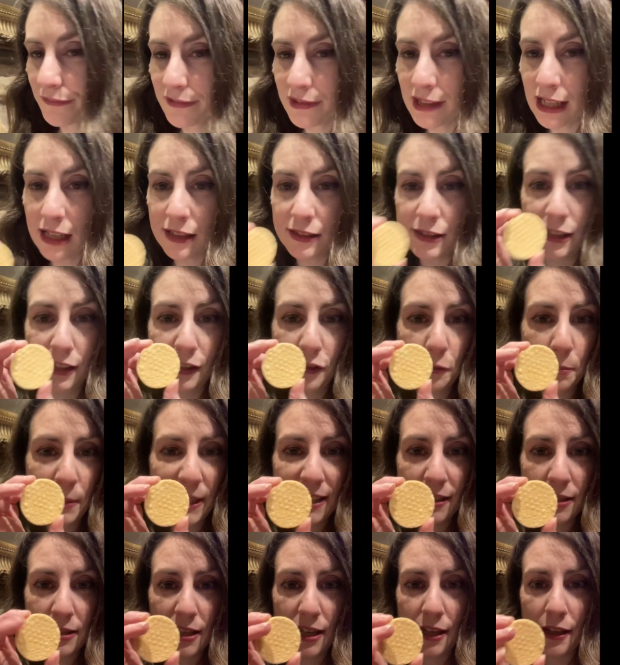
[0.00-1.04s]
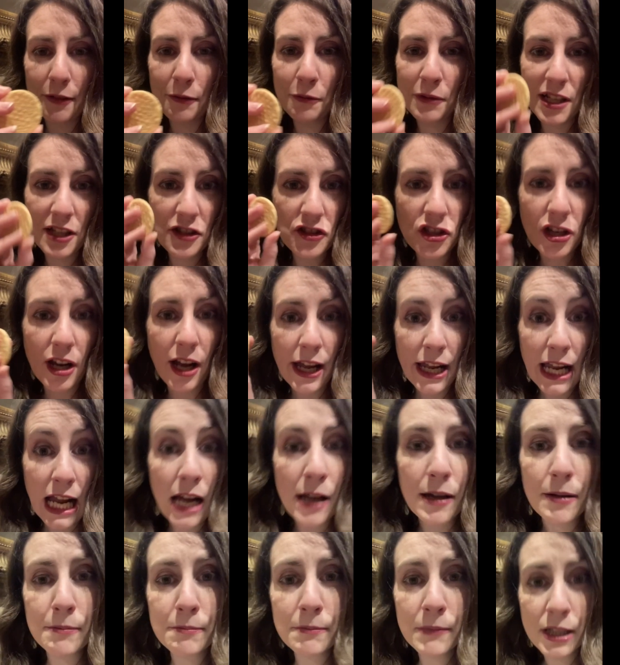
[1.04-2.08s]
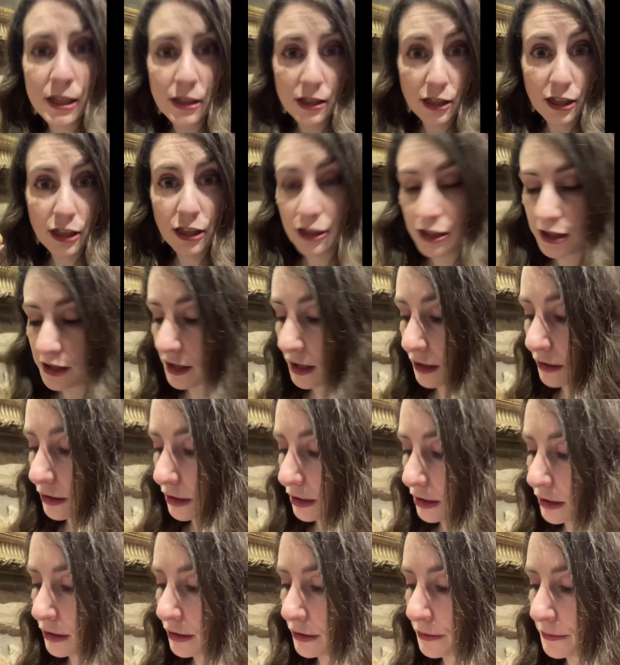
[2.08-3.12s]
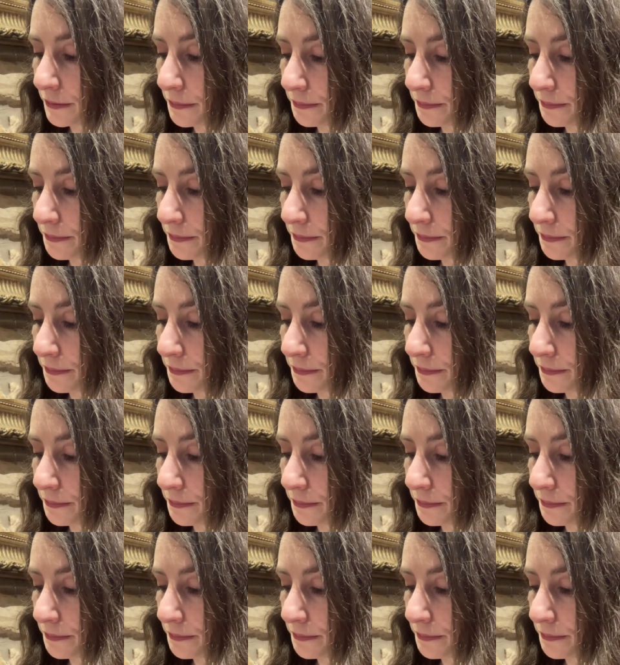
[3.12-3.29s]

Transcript: And a little biscuit, which I am going to dump.